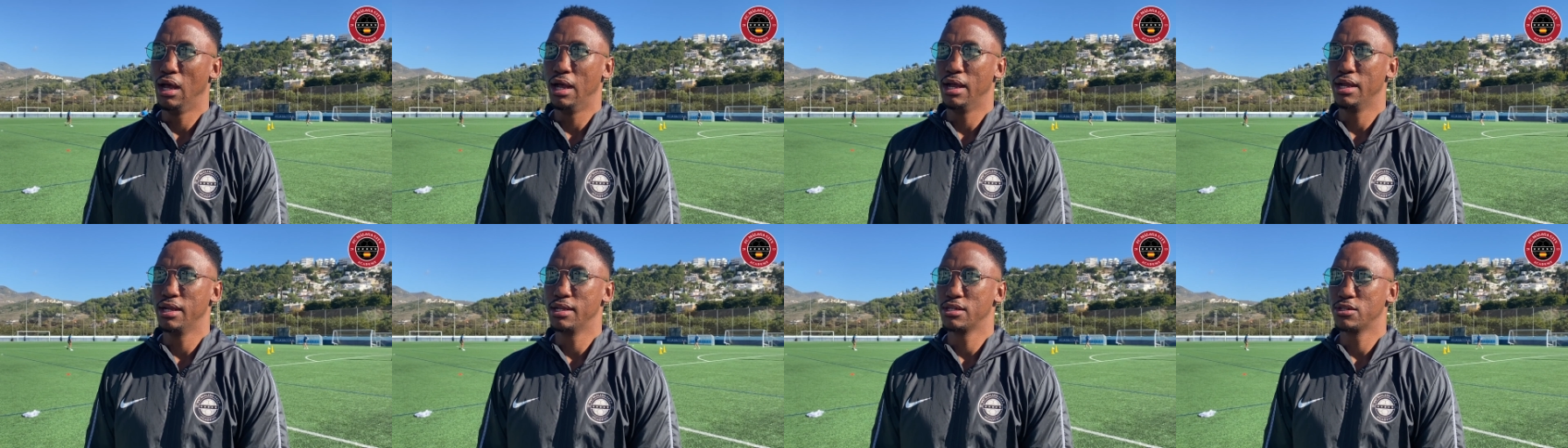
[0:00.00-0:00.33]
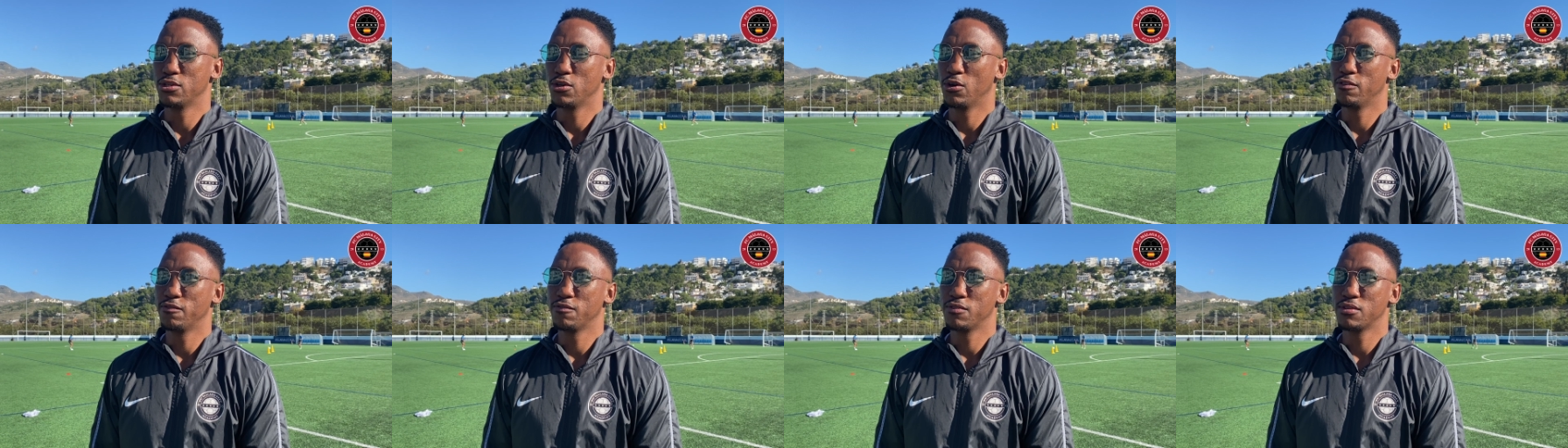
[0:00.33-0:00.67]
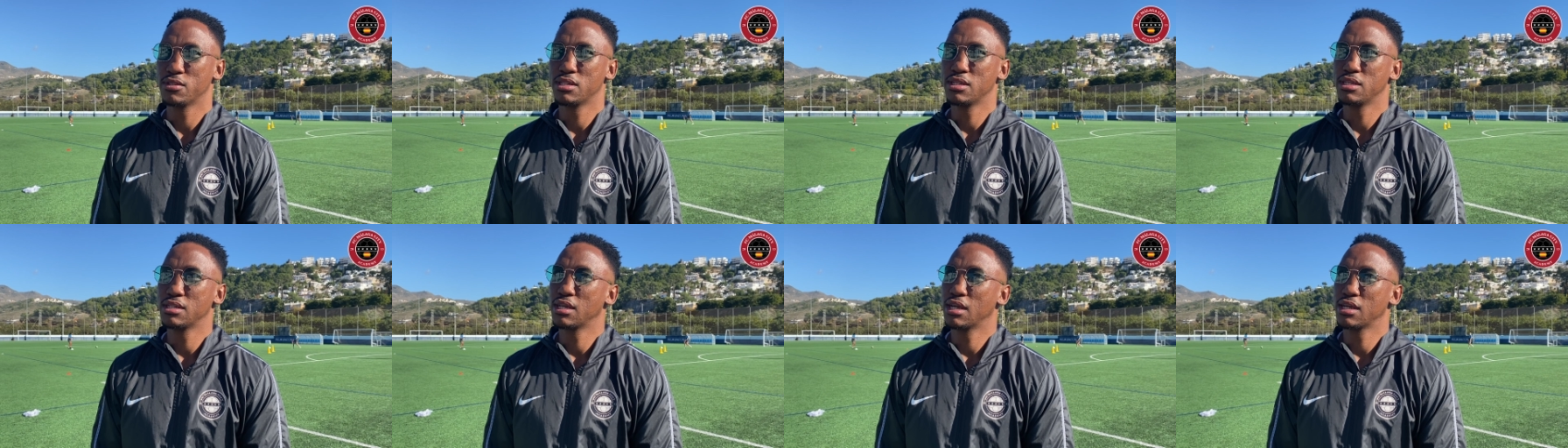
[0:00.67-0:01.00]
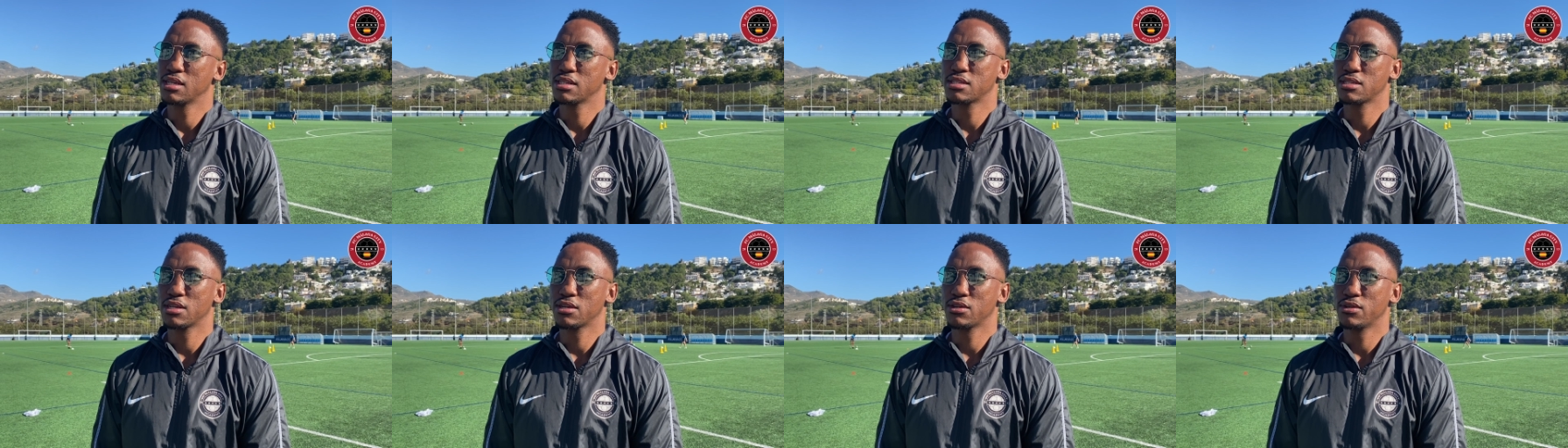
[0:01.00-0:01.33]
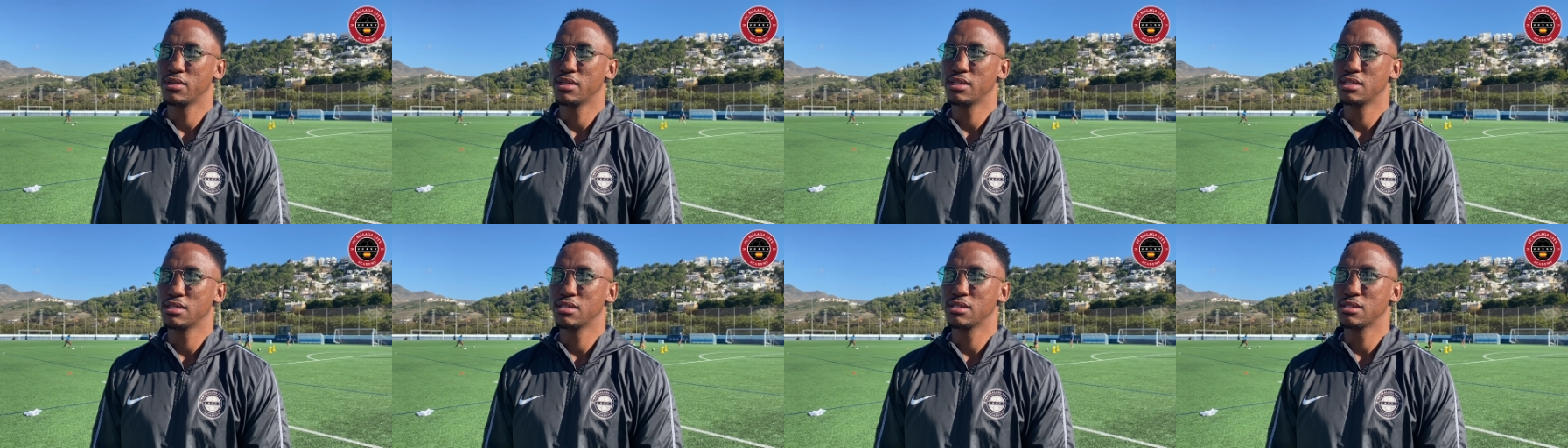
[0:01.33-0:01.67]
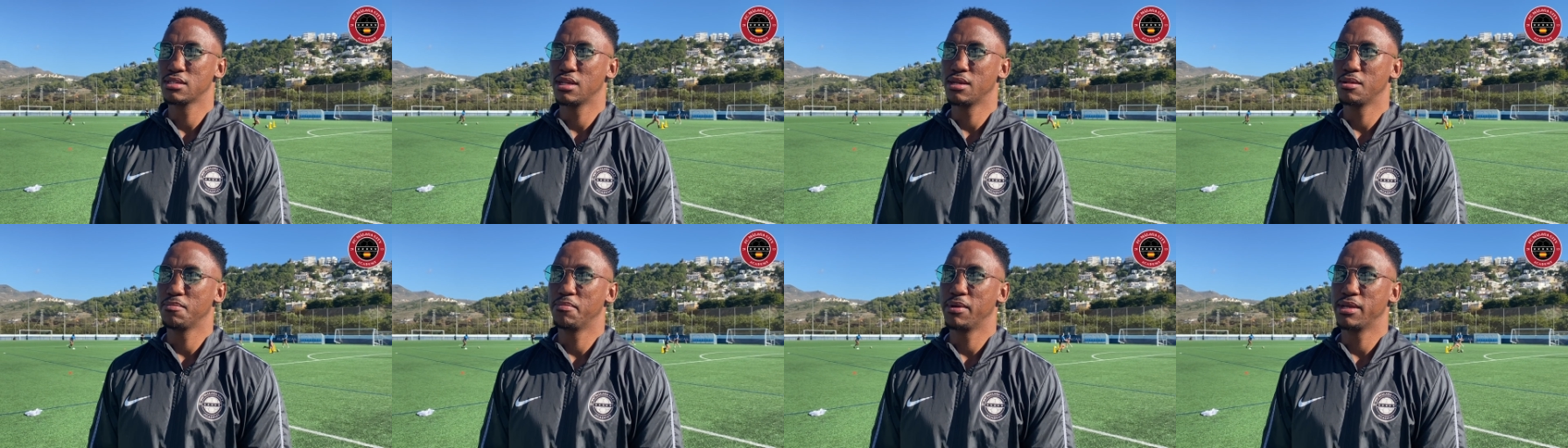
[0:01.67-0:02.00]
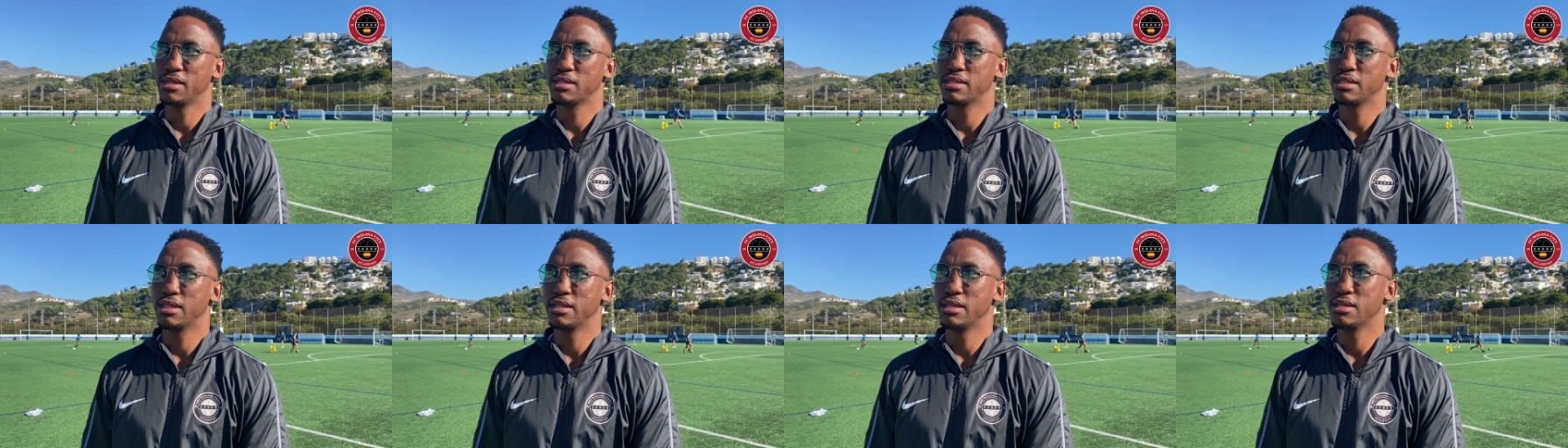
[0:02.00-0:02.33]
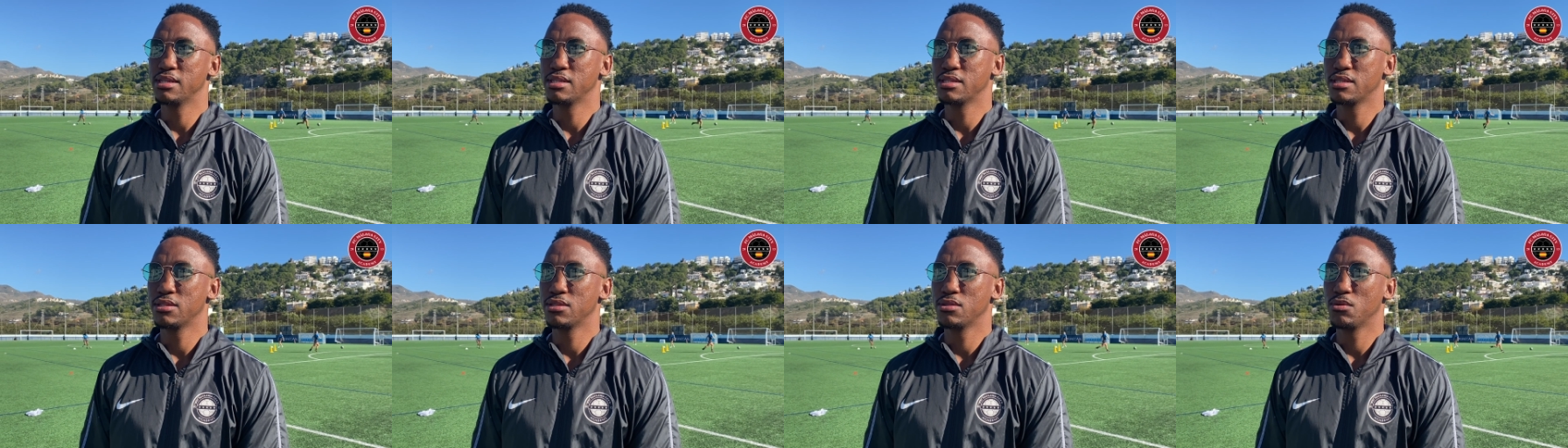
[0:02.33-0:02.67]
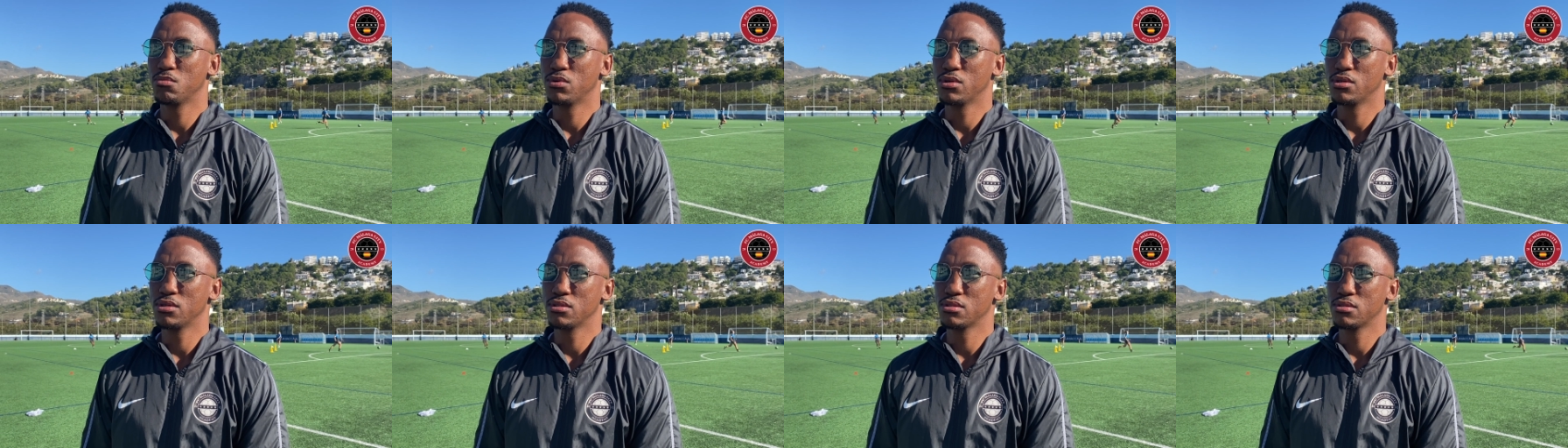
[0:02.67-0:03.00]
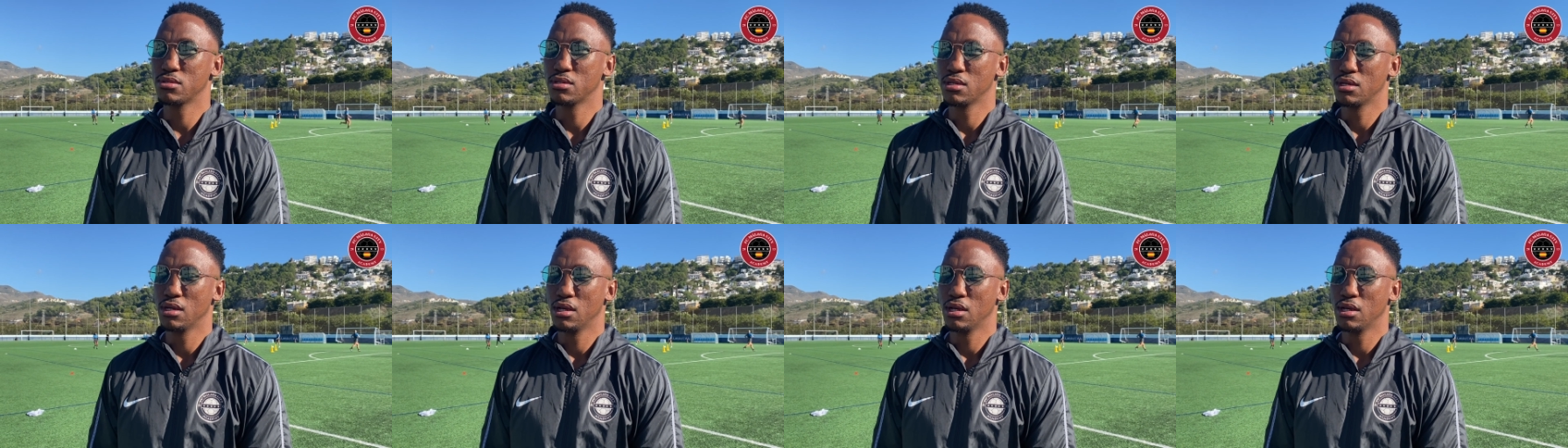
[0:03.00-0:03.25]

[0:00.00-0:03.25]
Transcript: and obviously it has the greatest and best leagues in the world.